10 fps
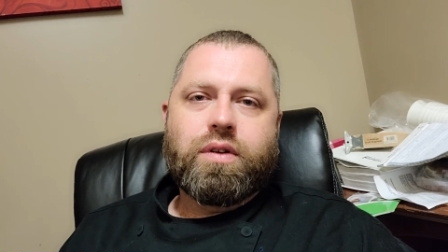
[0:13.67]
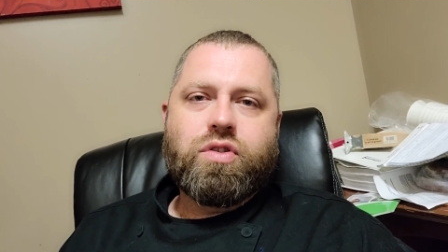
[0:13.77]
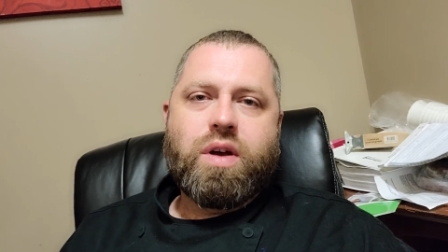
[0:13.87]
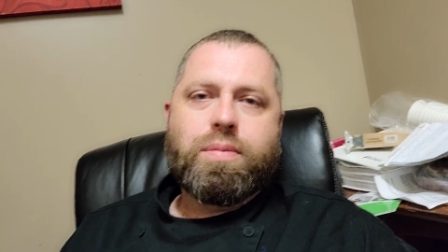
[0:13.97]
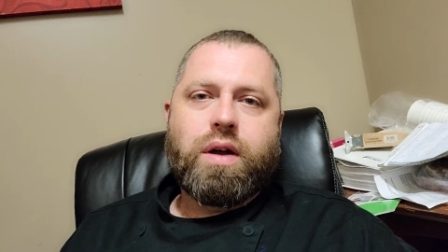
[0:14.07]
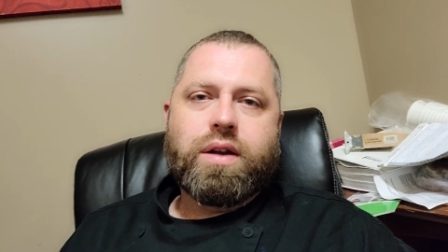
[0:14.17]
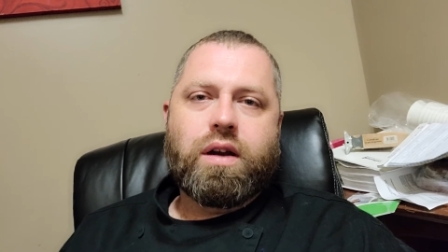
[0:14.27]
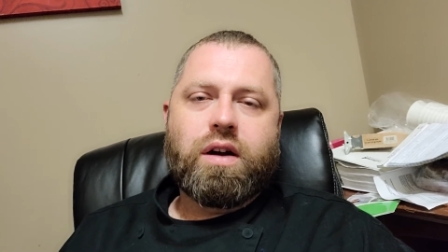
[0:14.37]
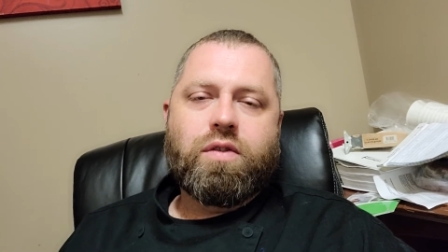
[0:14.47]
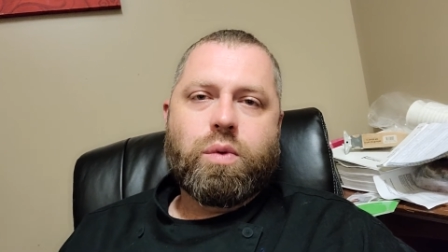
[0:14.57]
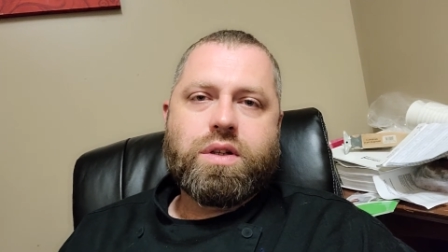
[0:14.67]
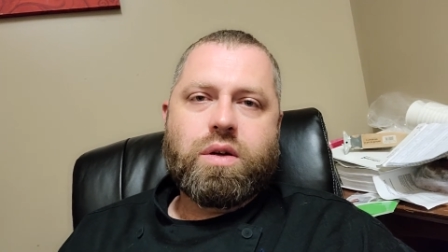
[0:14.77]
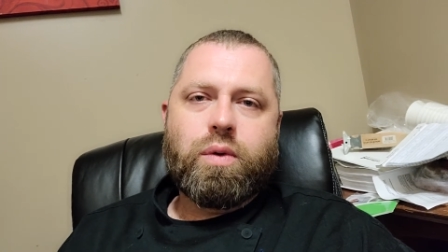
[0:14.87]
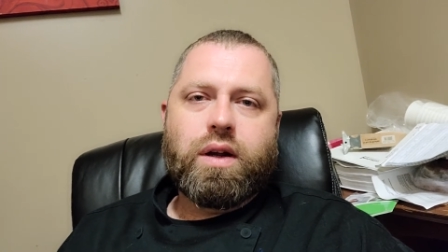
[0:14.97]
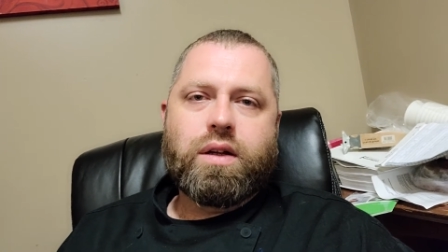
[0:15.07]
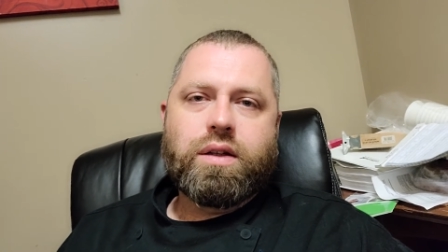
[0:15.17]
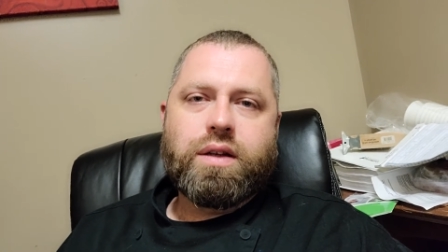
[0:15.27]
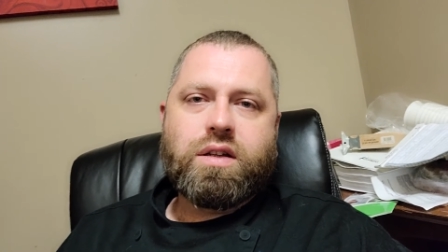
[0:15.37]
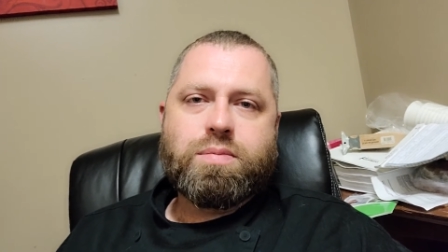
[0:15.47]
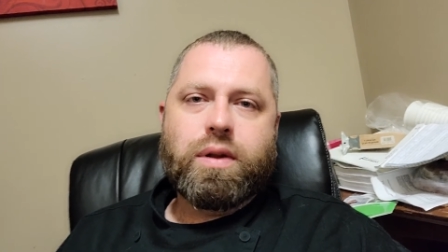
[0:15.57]
jump on here every once in a while
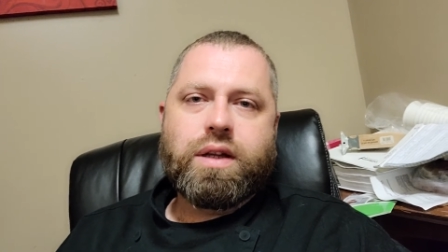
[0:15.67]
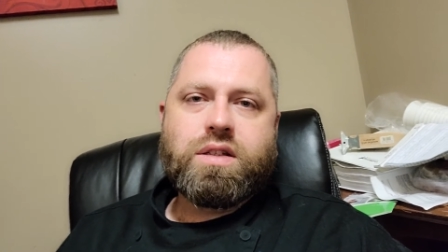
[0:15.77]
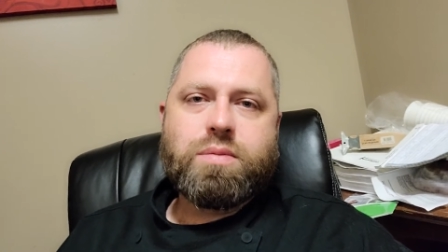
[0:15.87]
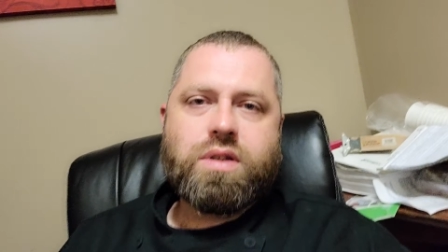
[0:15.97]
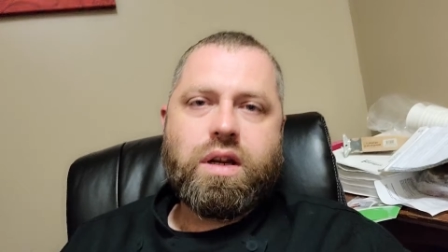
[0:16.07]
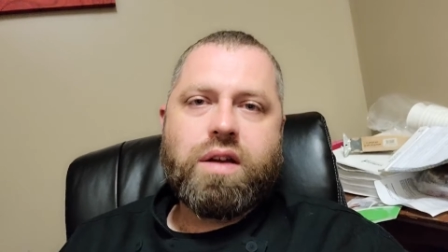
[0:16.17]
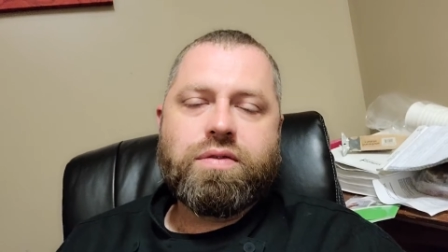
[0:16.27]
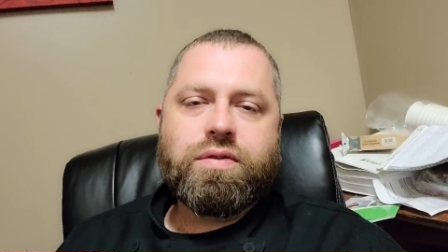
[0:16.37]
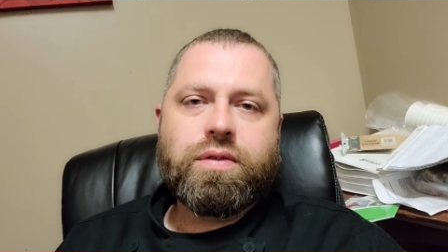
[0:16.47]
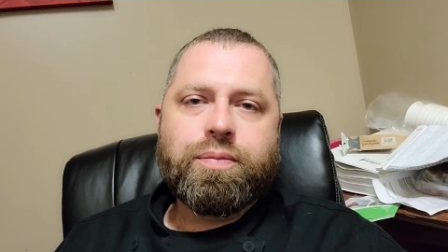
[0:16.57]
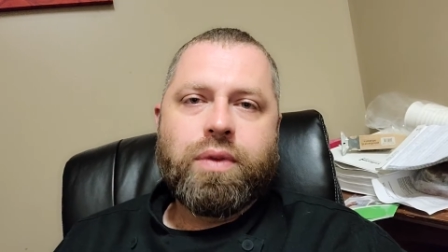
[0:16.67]
and explain some stuff